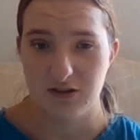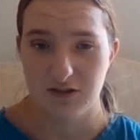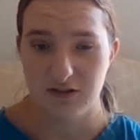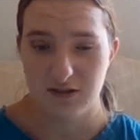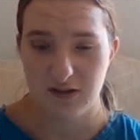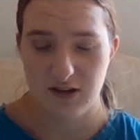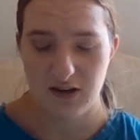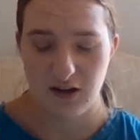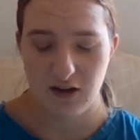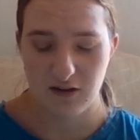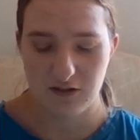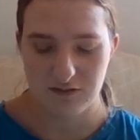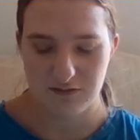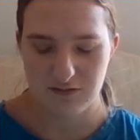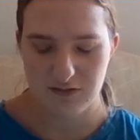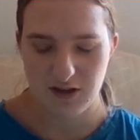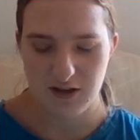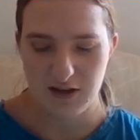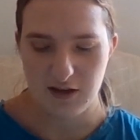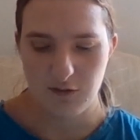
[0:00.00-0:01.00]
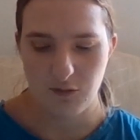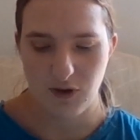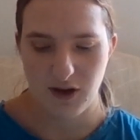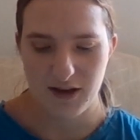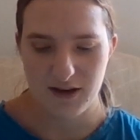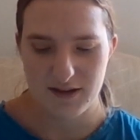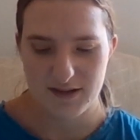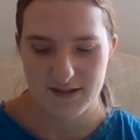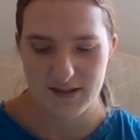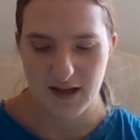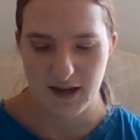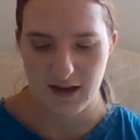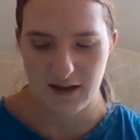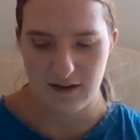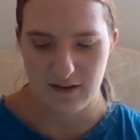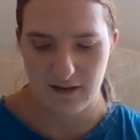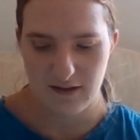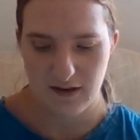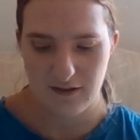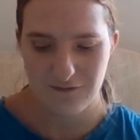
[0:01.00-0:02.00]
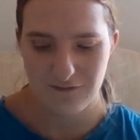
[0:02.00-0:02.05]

and I'll tell you why in a second,